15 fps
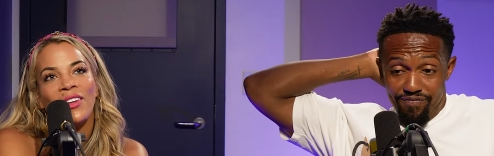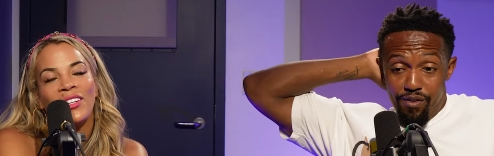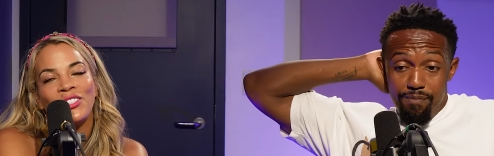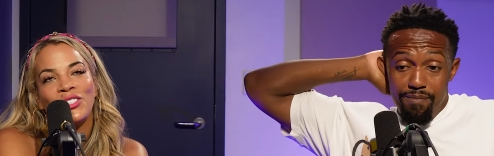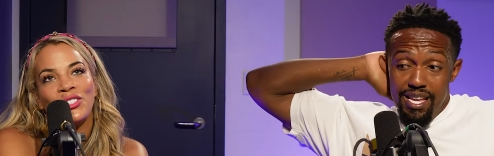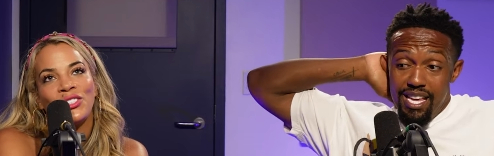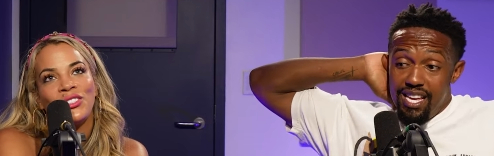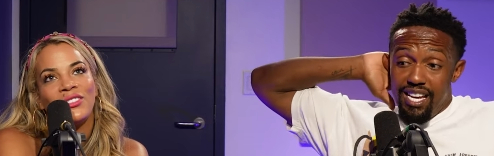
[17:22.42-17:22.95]
Speaker 1: a. For
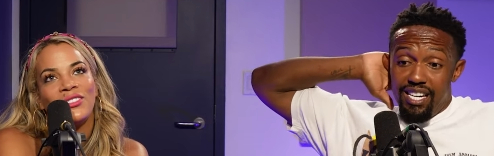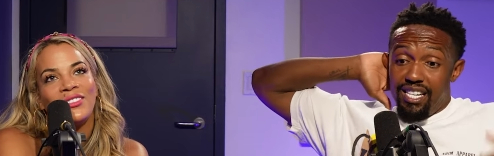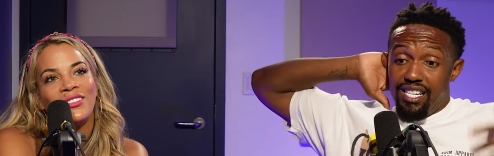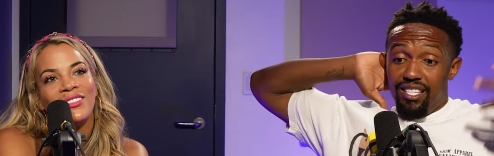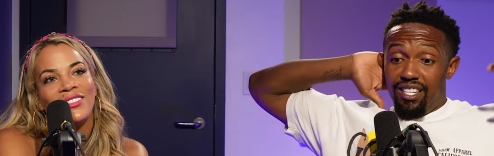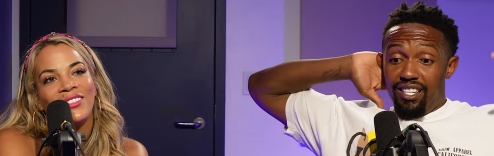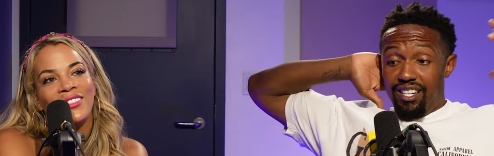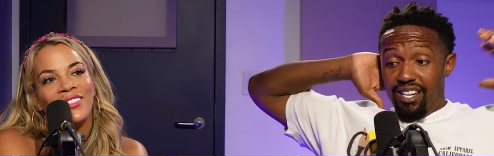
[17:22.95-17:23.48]
me, it
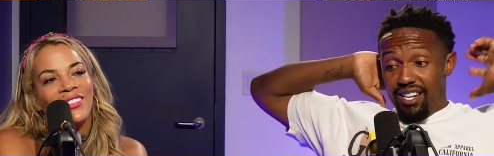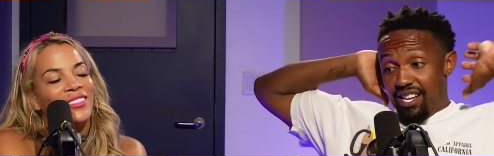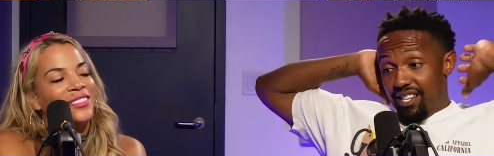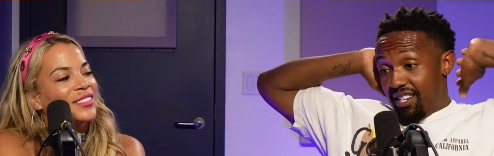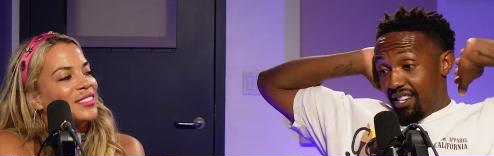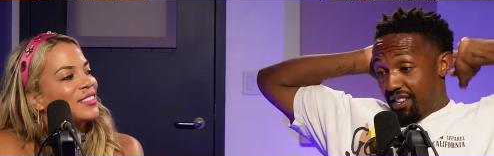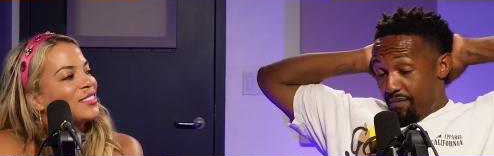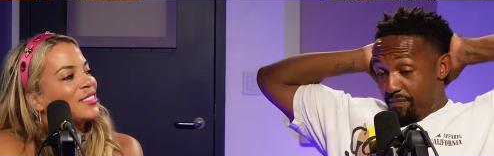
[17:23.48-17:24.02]
doesn't, it
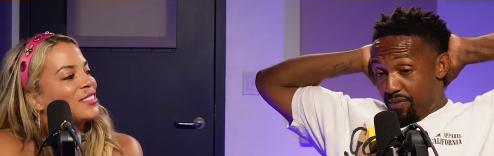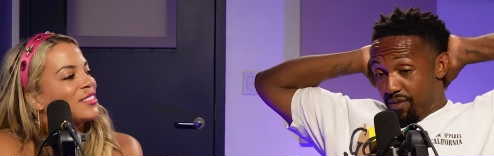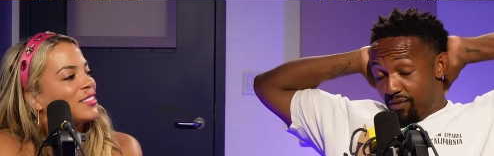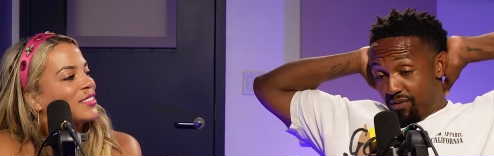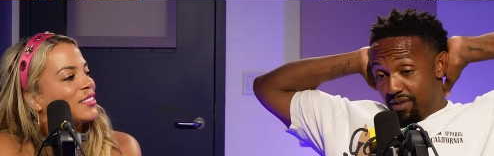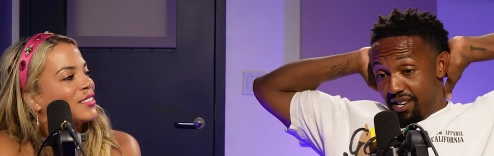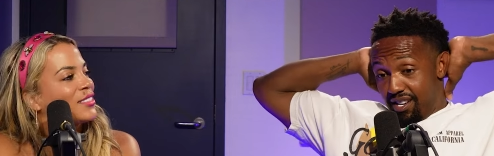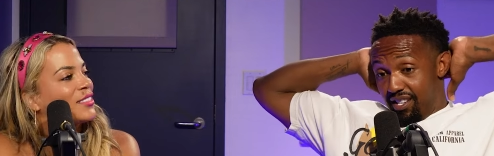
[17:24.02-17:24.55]
doesn't
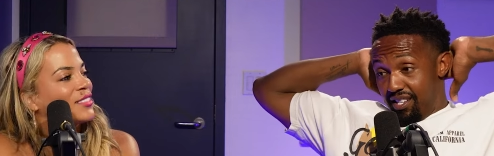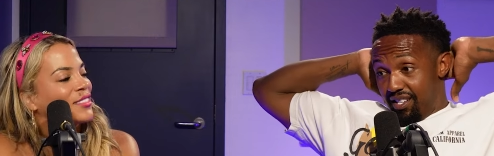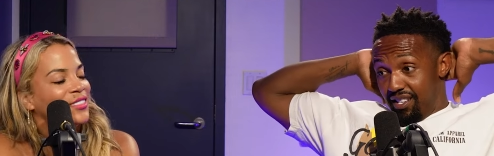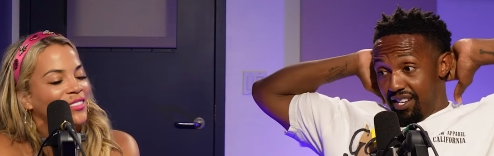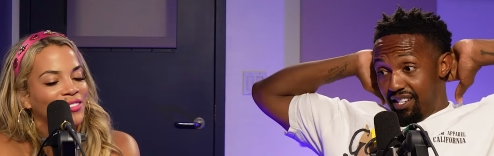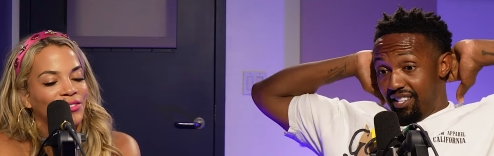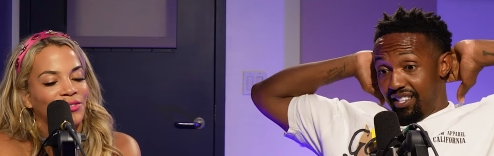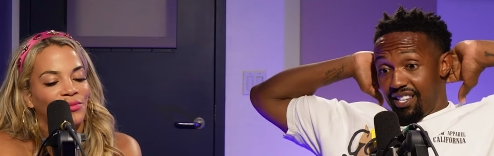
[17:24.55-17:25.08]
compute. It's just,
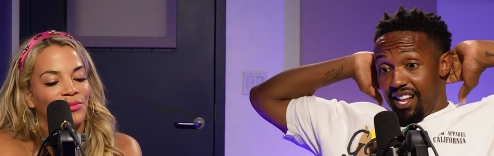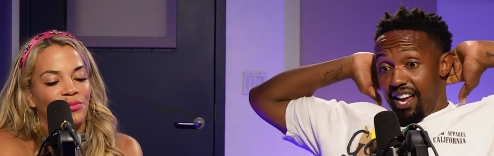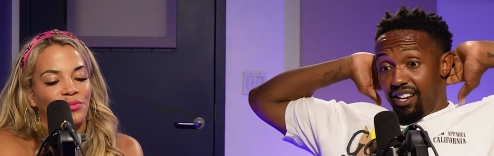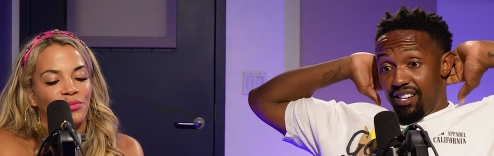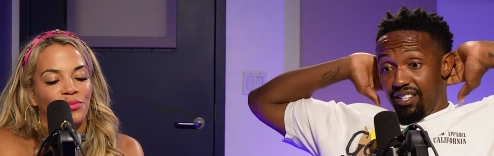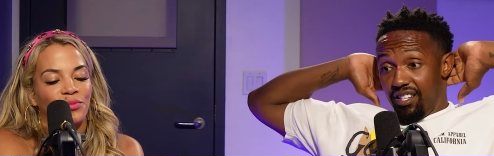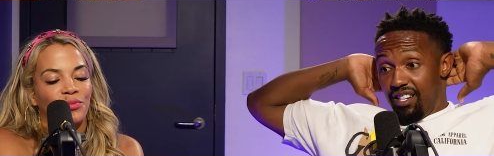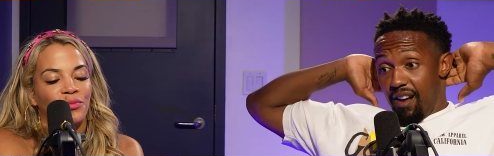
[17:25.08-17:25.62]
it's just
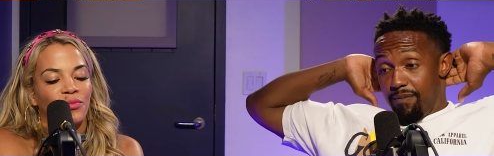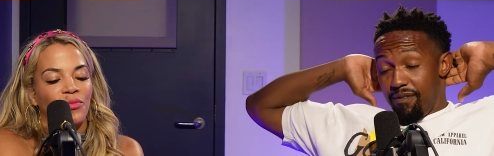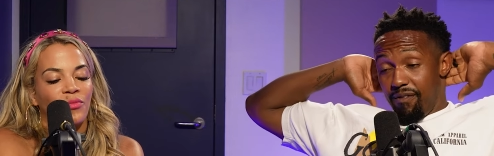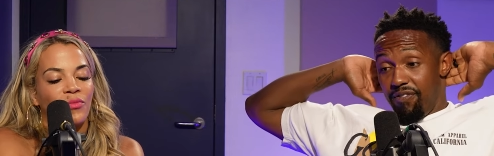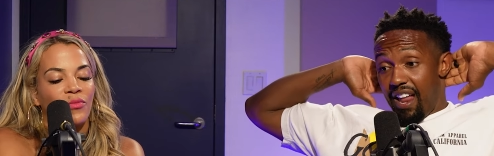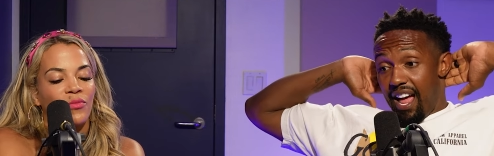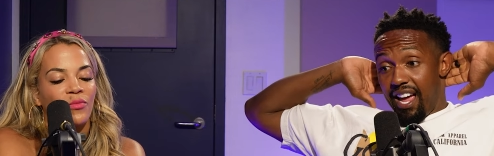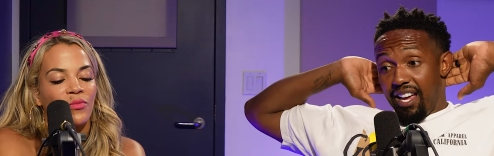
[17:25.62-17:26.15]
like look up the
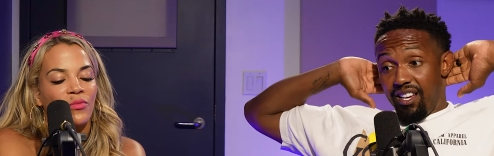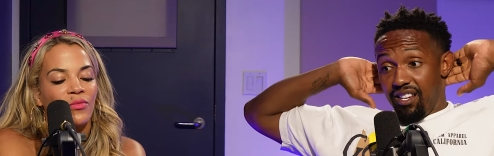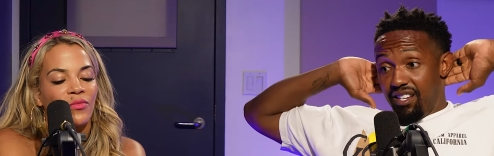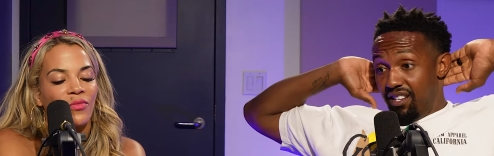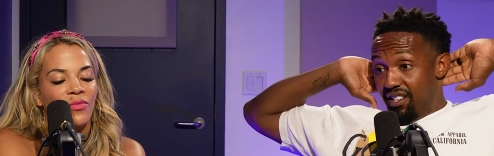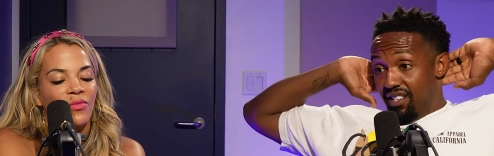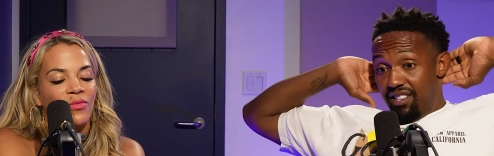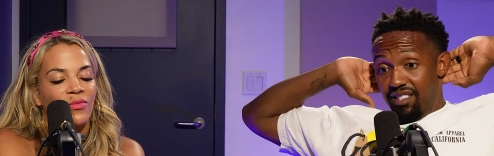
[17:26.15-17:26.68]
flight,
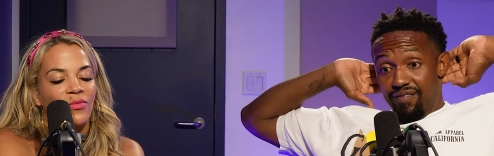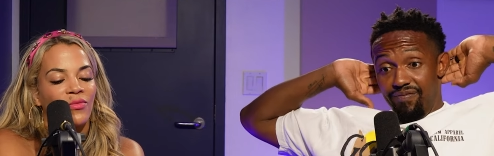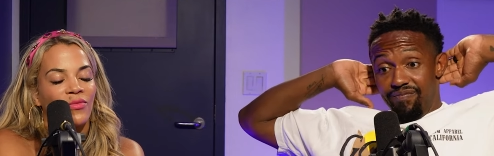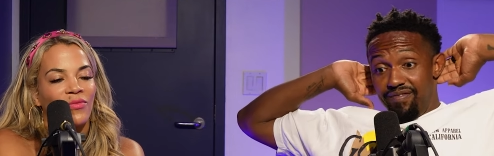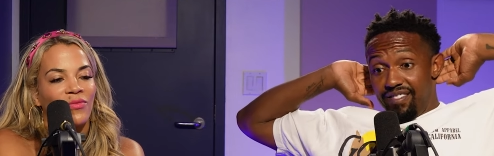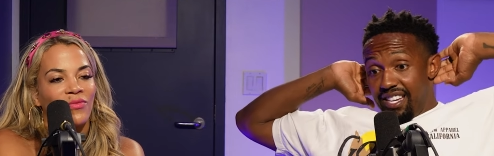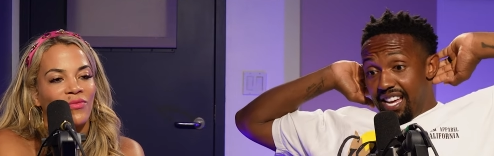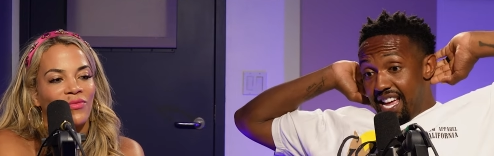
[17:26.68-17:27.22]

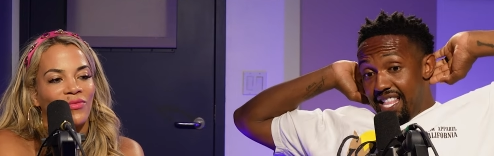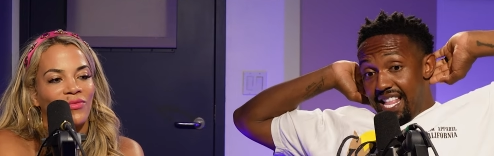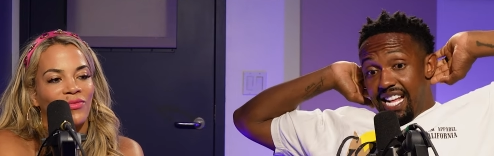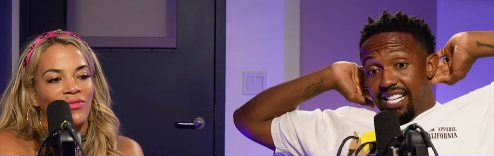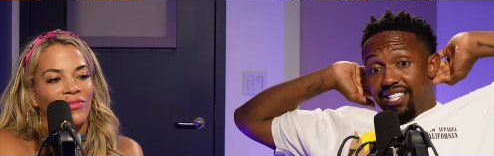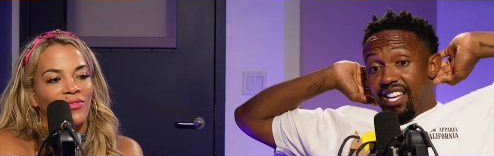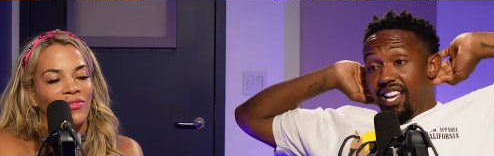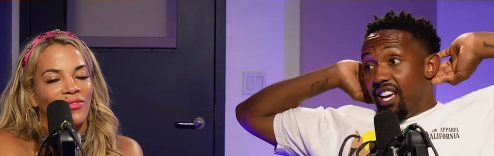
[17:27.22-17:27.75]
and
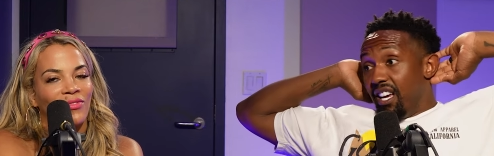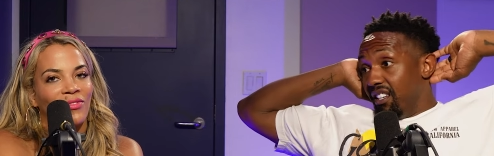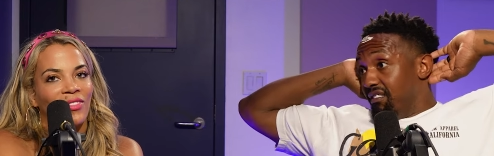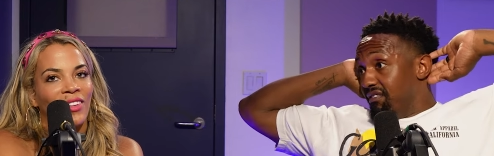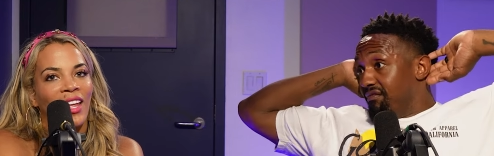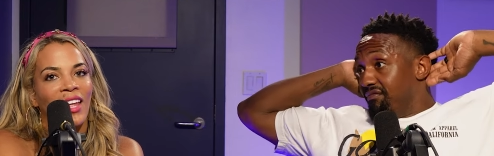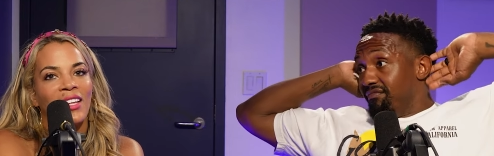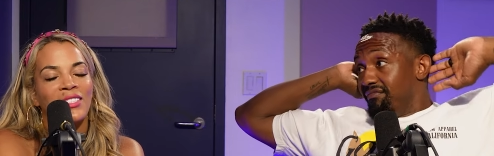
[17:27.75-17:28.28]
that's it.
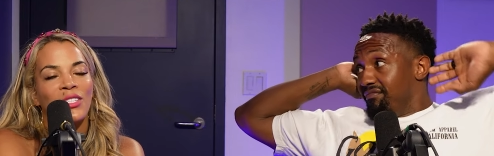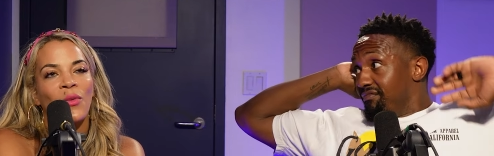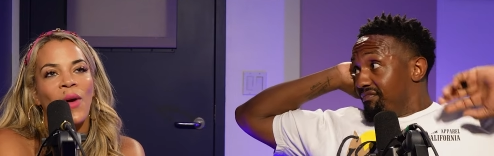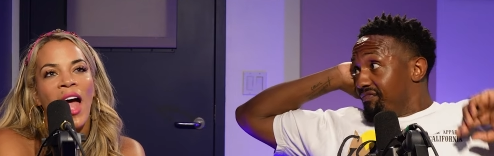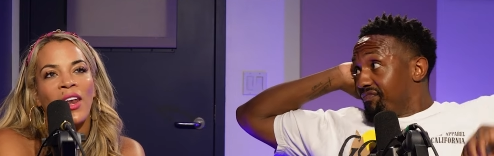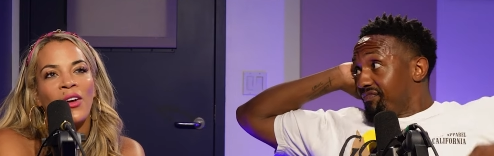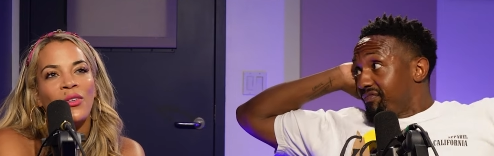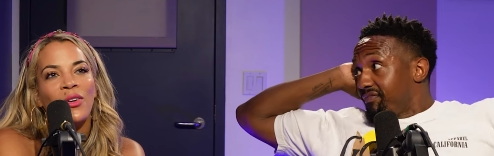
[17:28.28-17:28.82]
Speaker 2: So
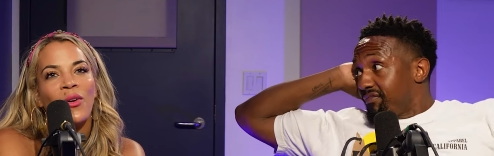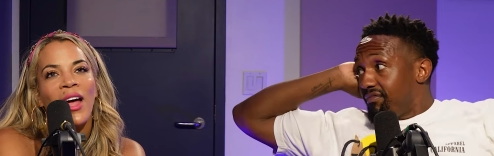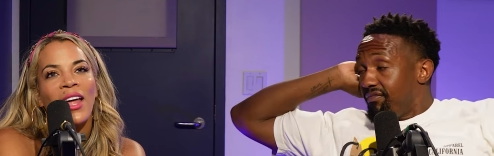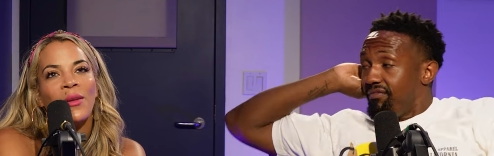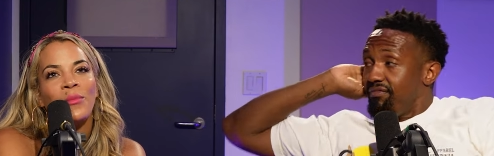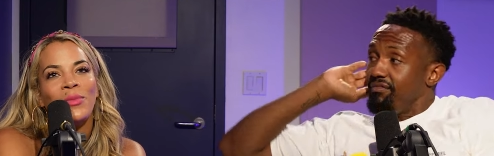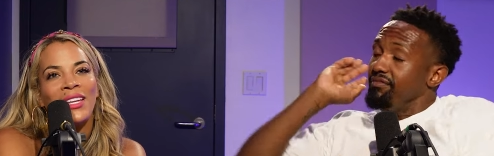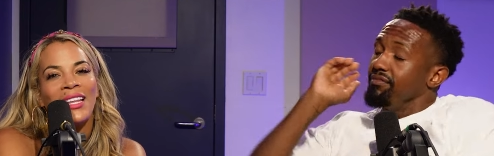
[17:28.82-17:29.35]
I don't know how
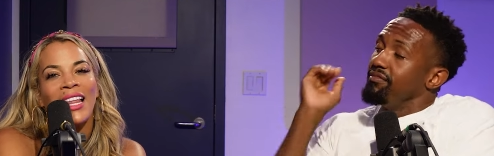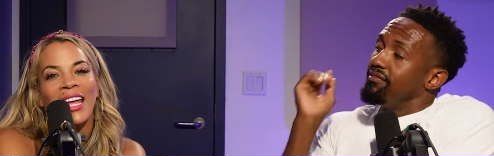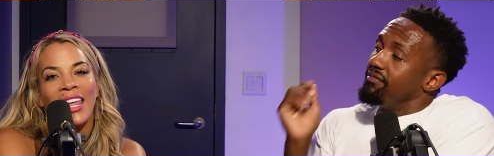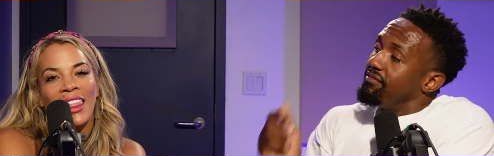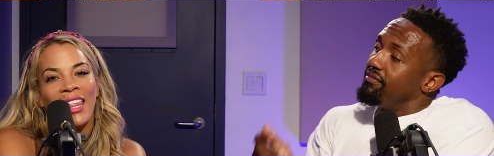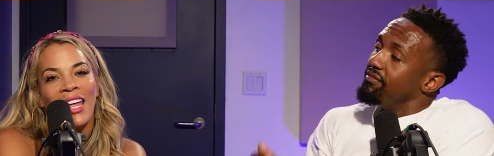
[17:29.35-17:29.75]
to be like